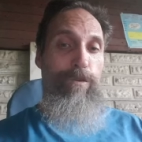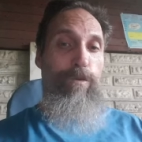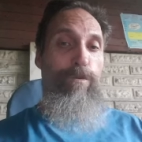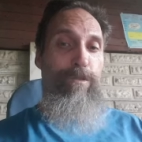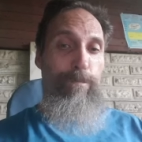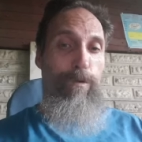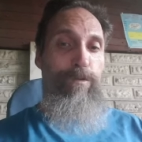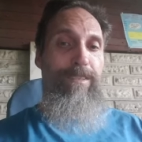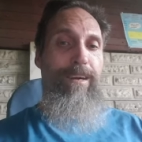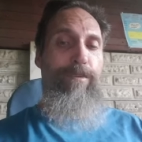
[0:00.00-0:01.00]
cause more
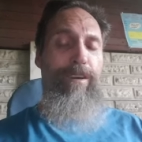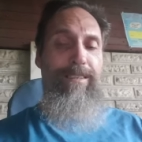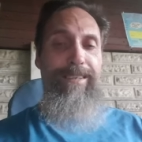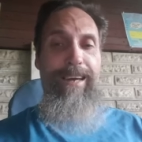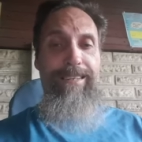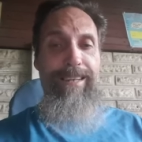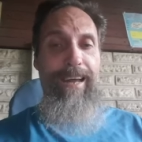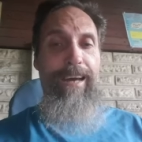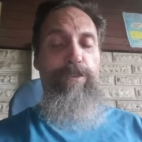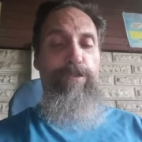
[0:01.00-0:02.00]
terror attacks and
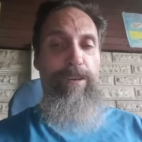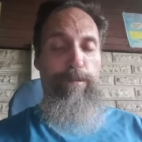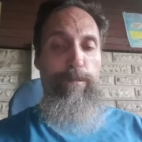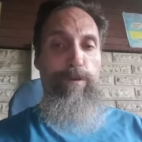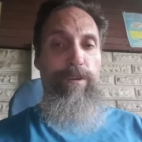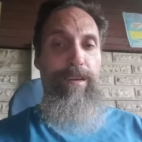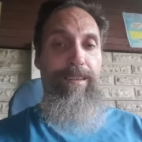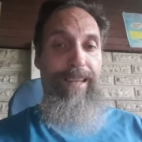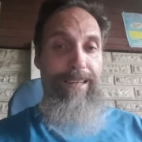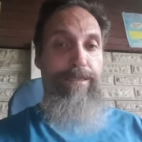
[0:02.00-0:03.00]
hatred and murder.
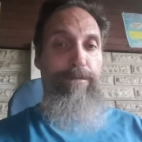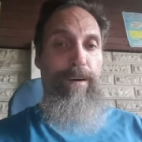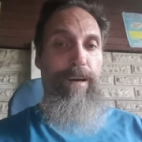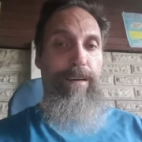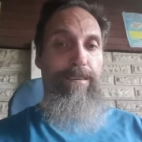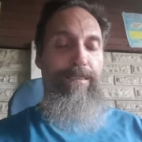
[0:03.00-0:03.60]
That's fine.